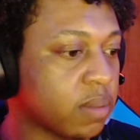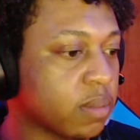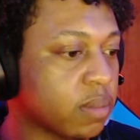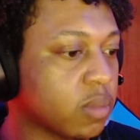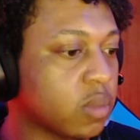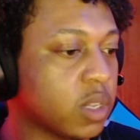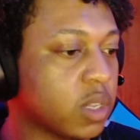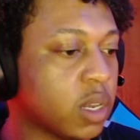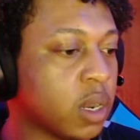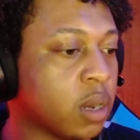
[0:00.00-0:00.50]

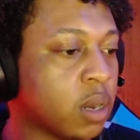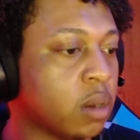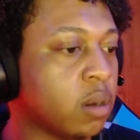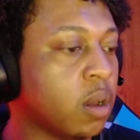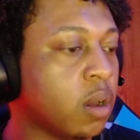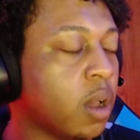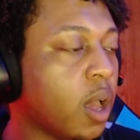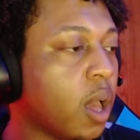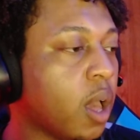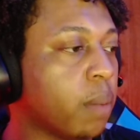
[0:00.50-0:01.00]
you know,
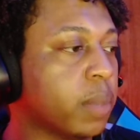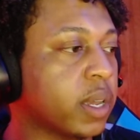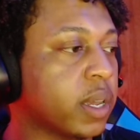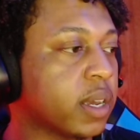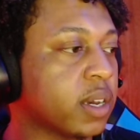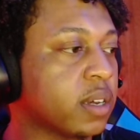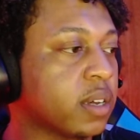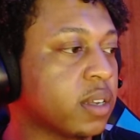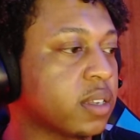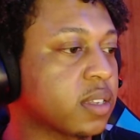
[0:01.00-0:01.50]

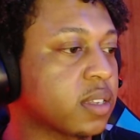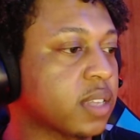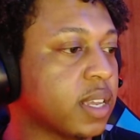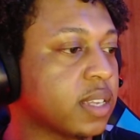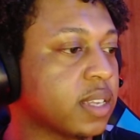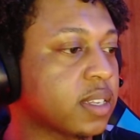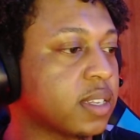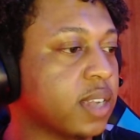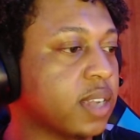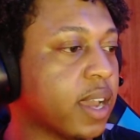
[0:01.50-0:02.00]
because
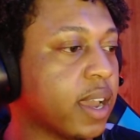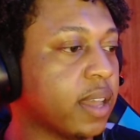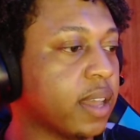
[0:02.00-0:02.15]
it's not,